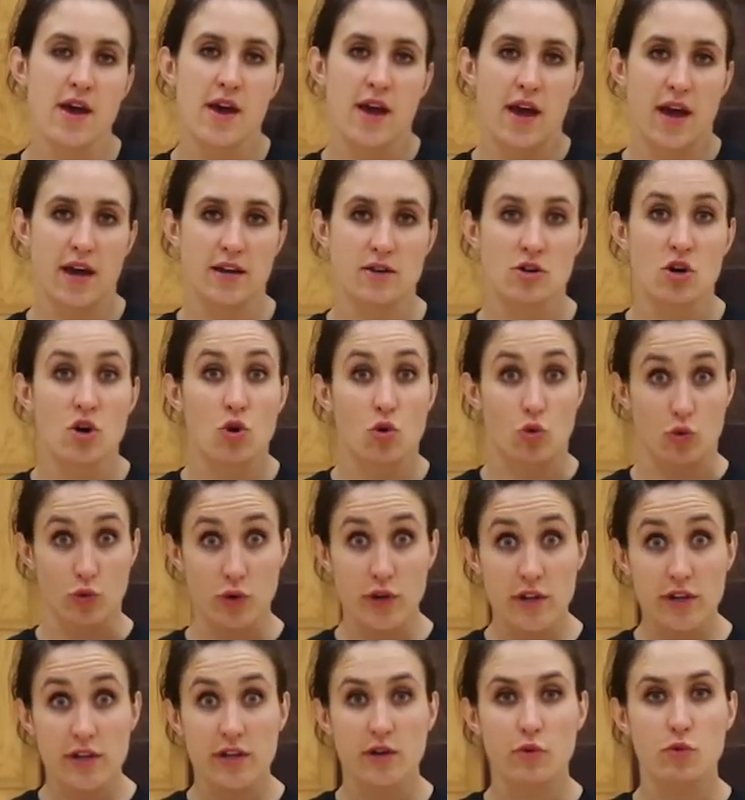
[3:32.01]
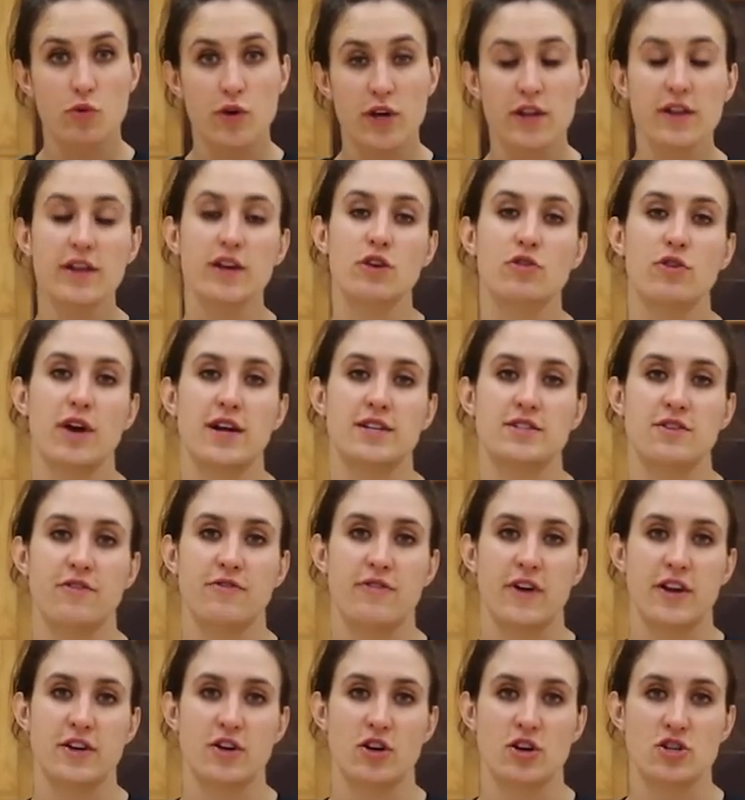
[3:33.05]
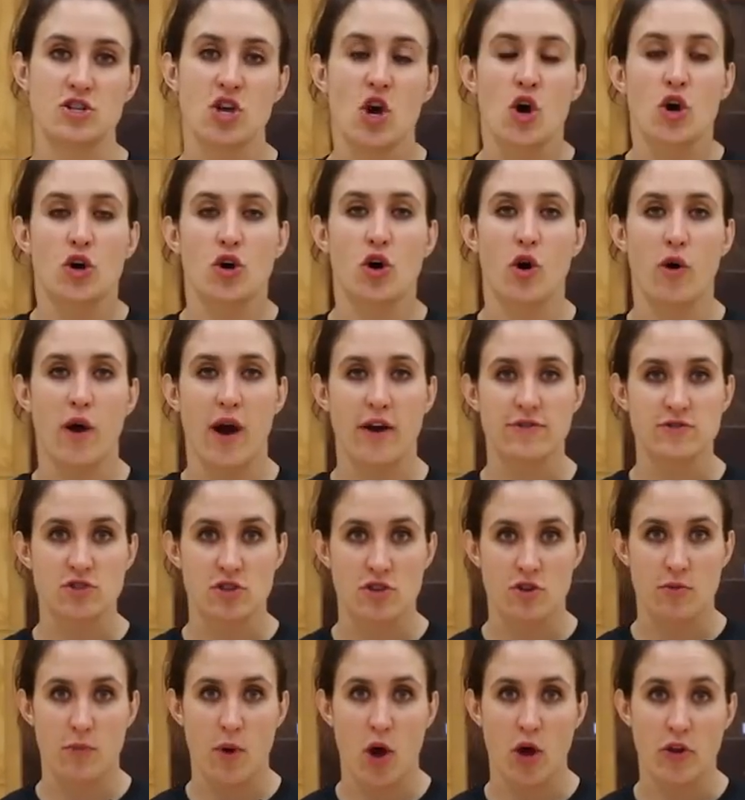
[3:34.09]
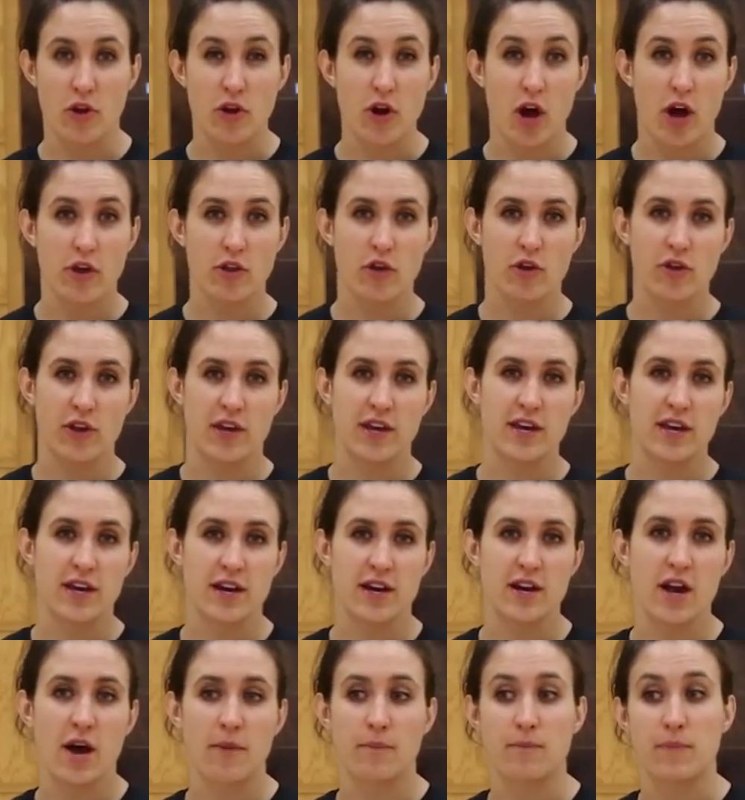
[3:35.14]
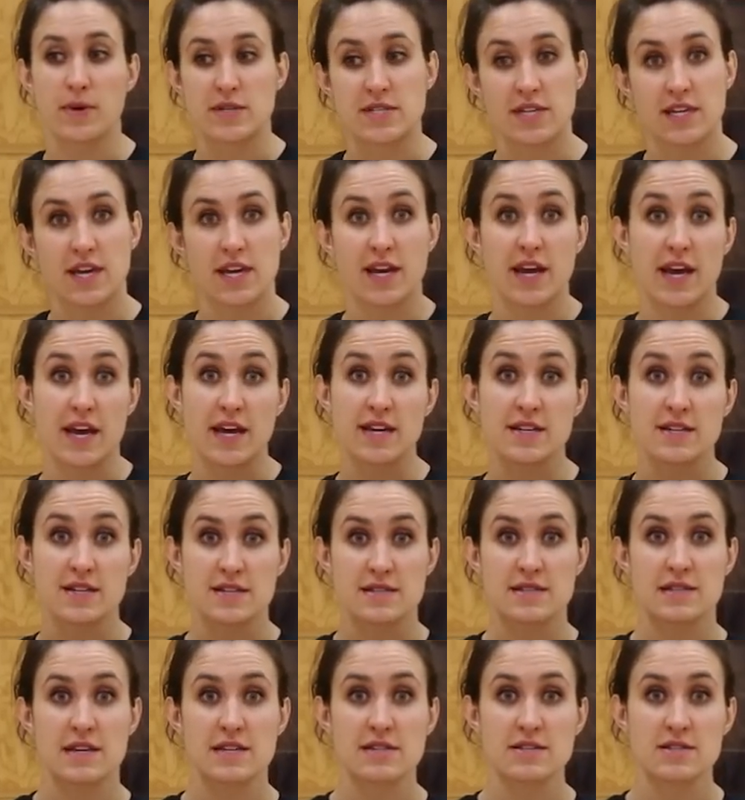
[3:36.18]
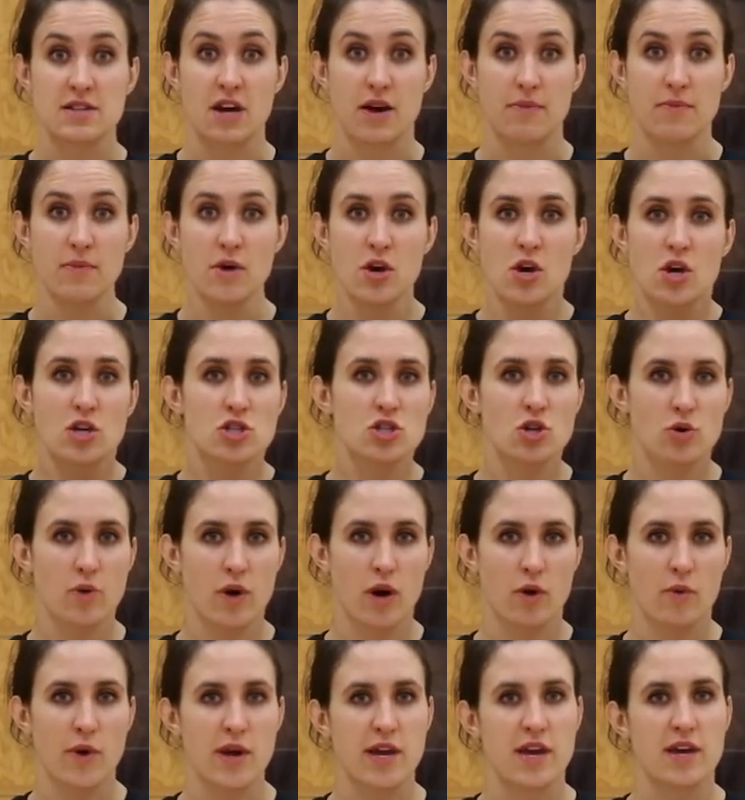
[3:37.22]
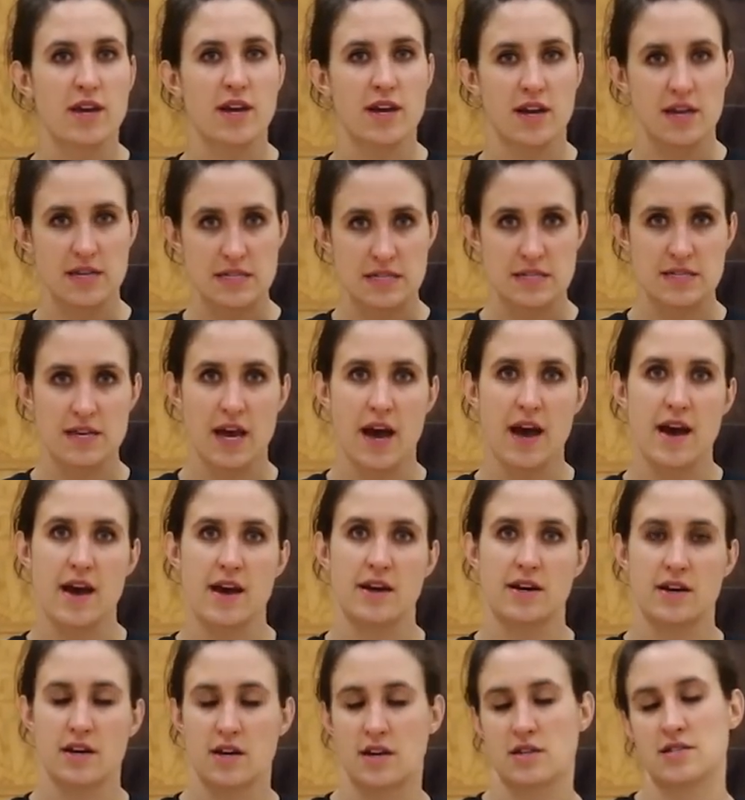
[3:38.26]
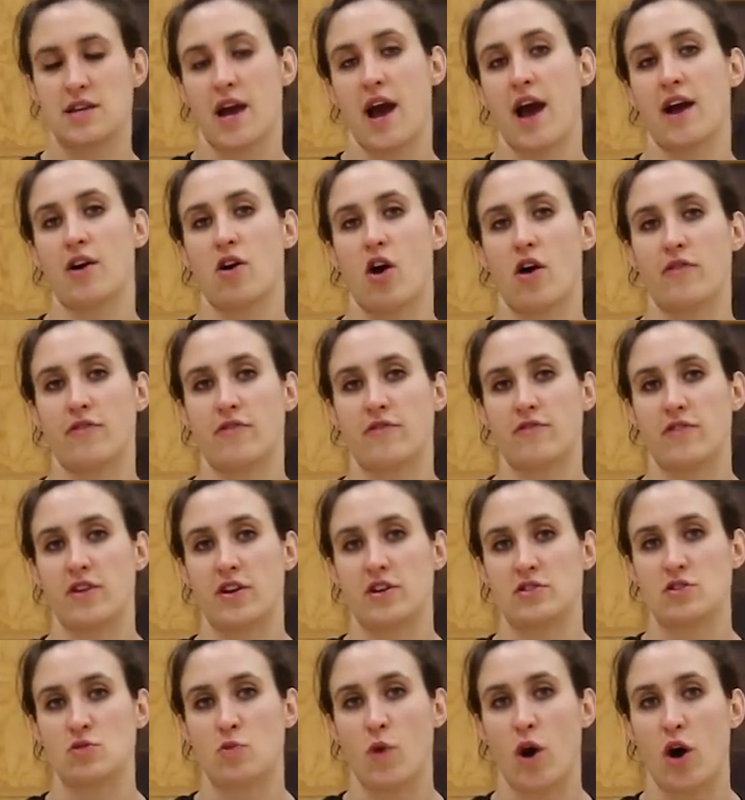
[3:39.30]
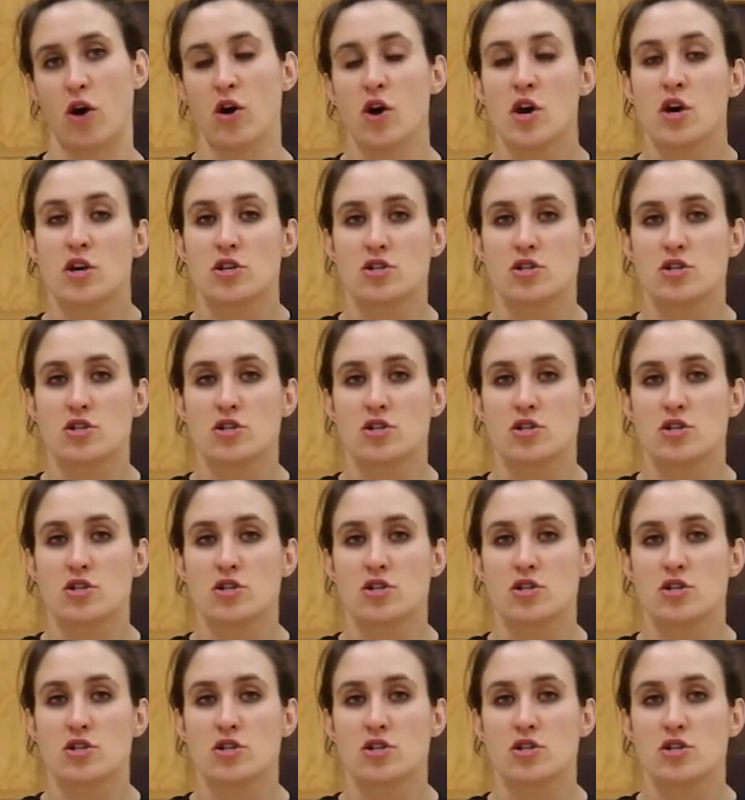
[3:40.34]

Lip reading: And really, really great defenders go after the ball to not only get it up, but to get it into system to where we can get a set and an attack off of it as well.